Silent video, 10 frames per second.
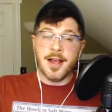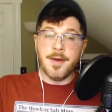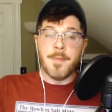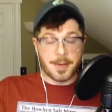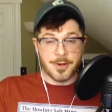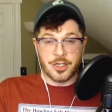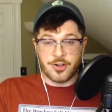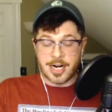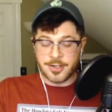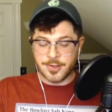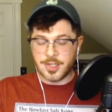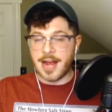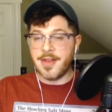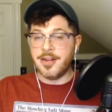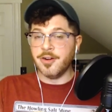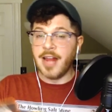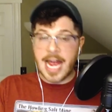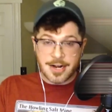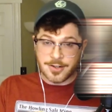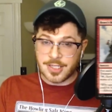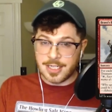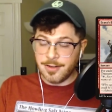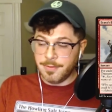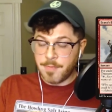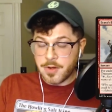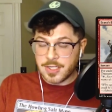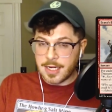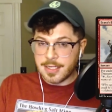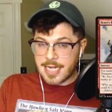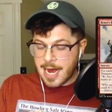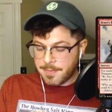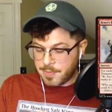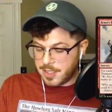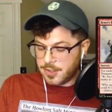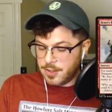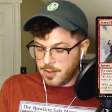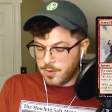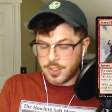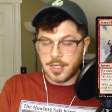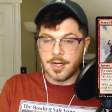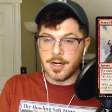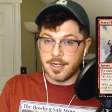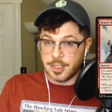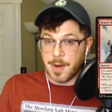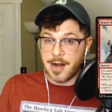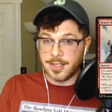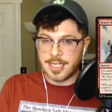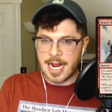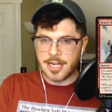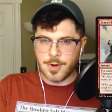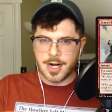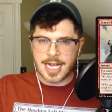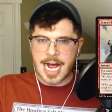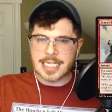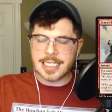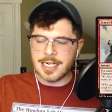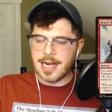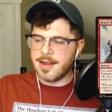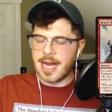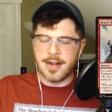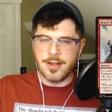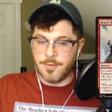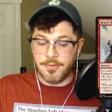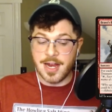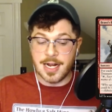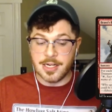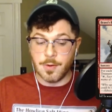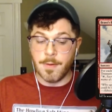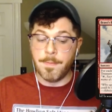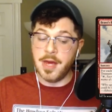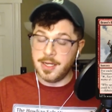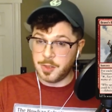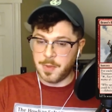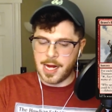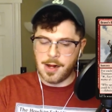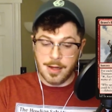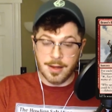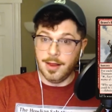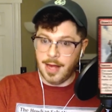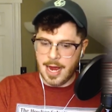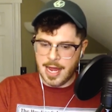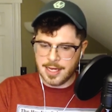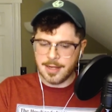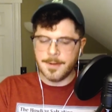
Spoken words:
Make a bunch of treasures, and then your land are still mostly untapped because you used your Inspiring Statuary to cast it, and now you feed it into a big spell like